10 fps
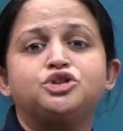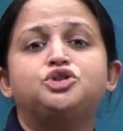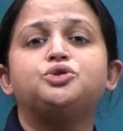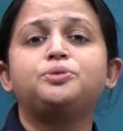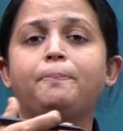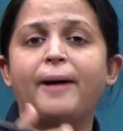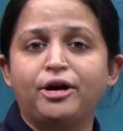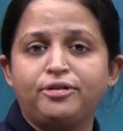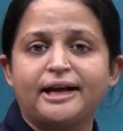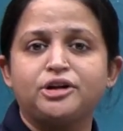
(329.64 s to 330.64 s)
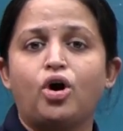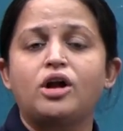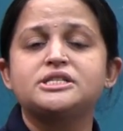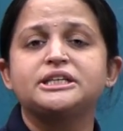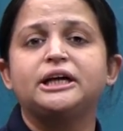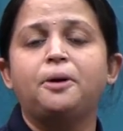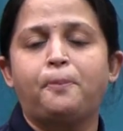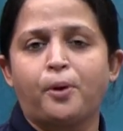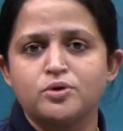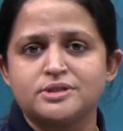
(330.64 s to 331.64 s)
through biotechnological
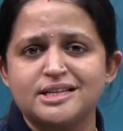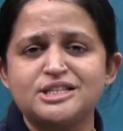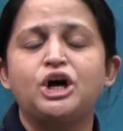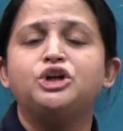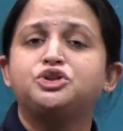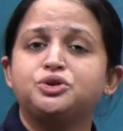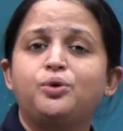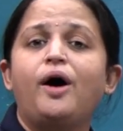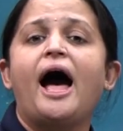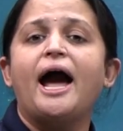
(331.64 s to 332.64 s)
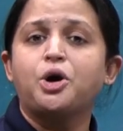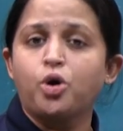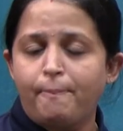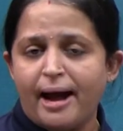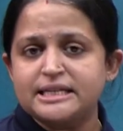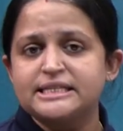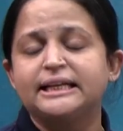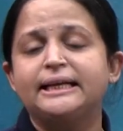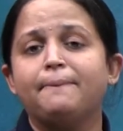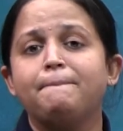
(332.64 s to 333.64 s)
process, through
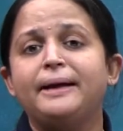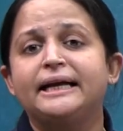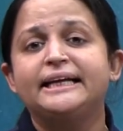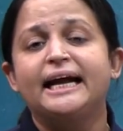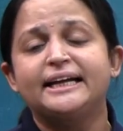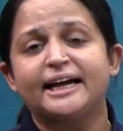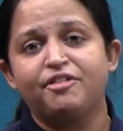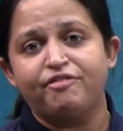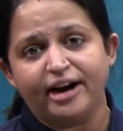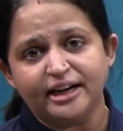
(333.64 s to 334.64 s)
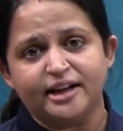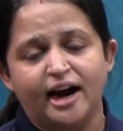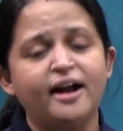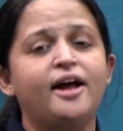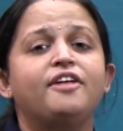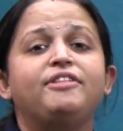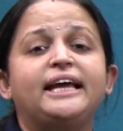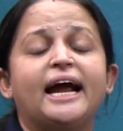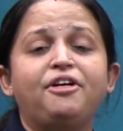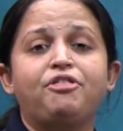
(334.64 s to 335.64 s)
agrobacterium mediated vector, we
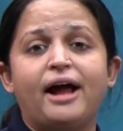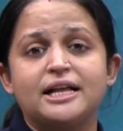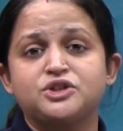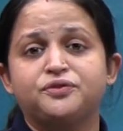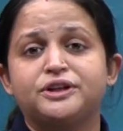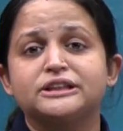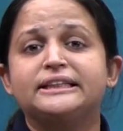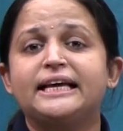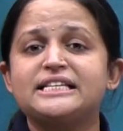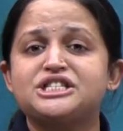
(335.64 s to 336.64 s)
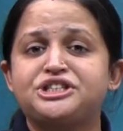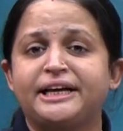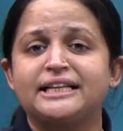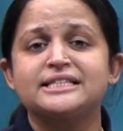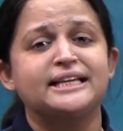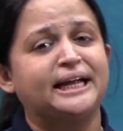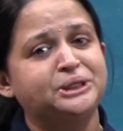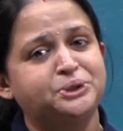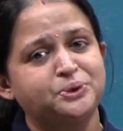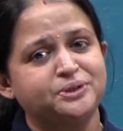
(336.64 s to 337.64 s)
can transfer these genes
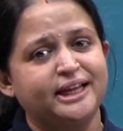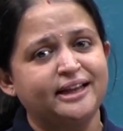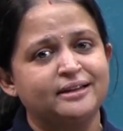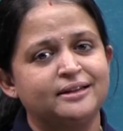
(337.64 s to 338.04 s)
into the